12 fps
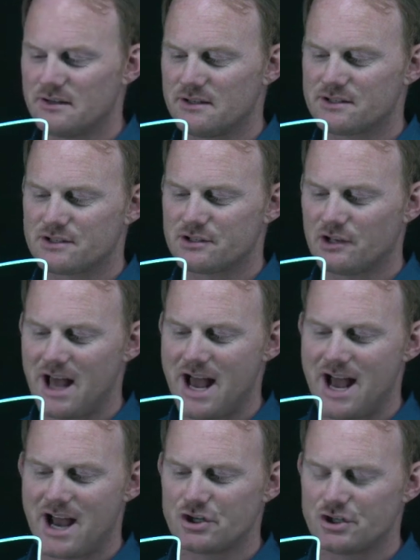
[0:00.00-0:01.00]

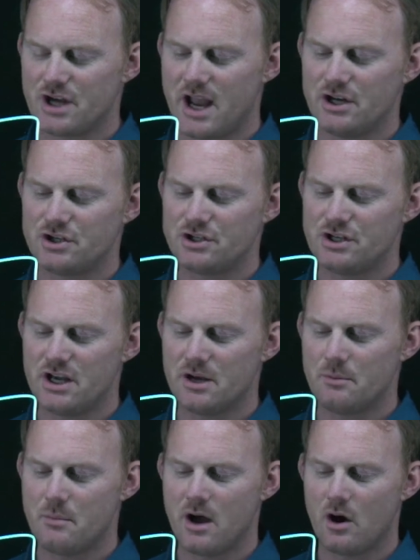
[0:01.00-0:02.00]
slash
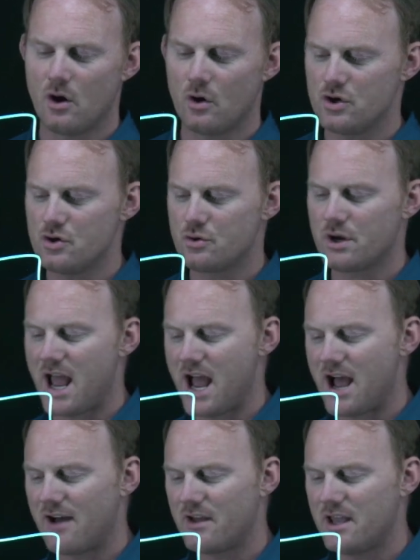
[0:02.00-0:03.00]
HTML. You could
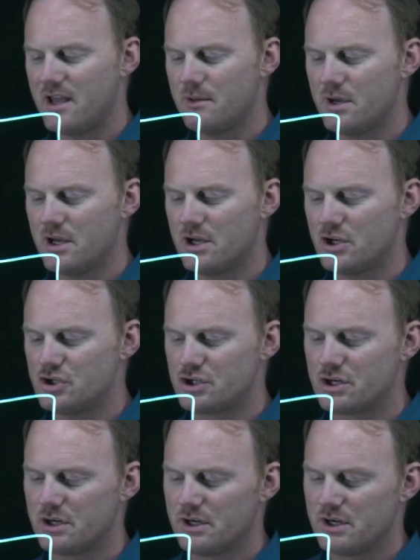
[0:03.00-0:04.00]
have
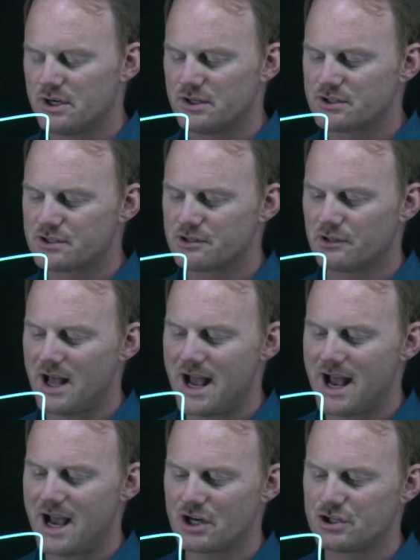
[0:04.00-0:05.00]
image
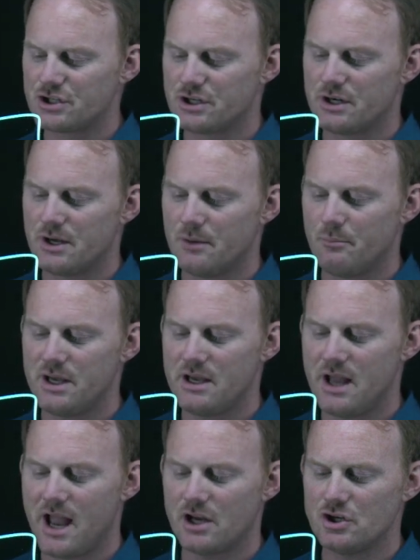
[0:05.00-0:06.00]
slash
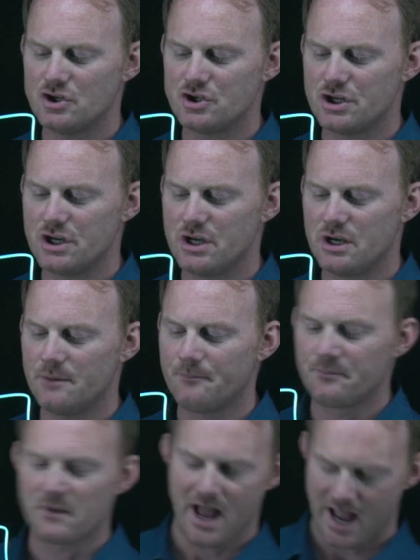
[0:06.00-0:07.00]
PNG
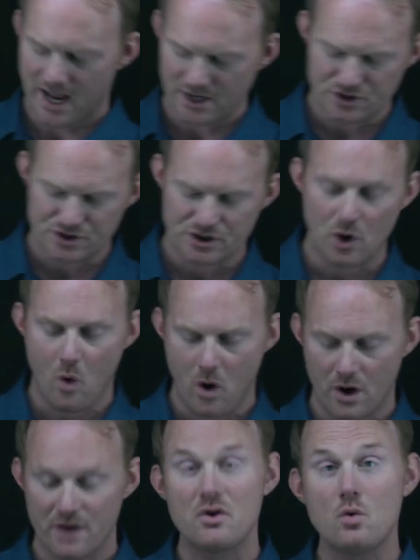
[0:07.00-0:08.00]
and so
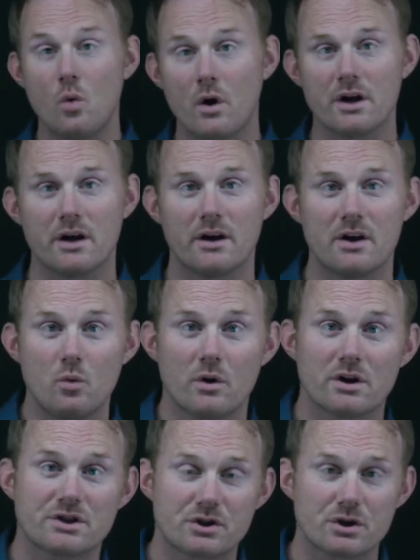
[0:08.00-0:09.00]
on. If you wanna you
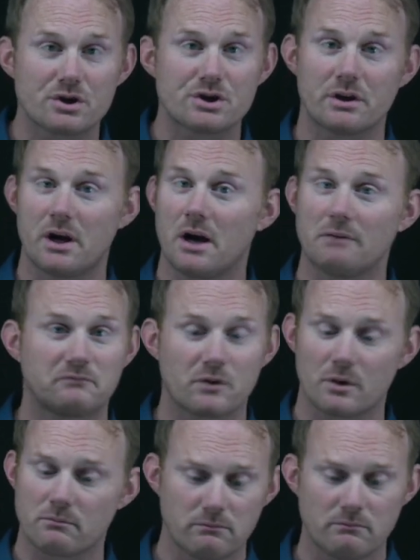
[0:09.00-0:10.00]
wanna search uh,
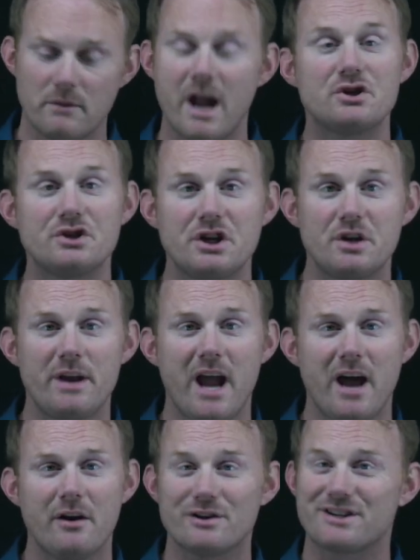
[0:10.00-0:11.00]
for HTTP
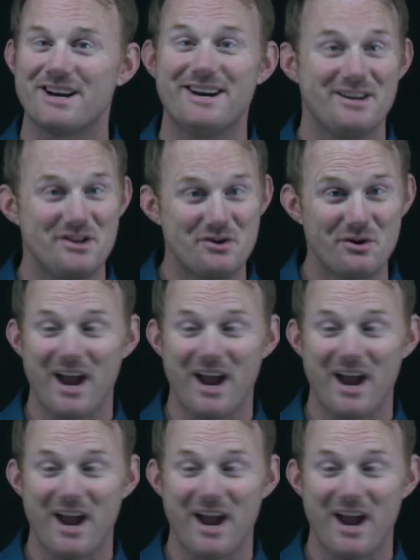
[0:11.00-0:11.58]
headers, you'll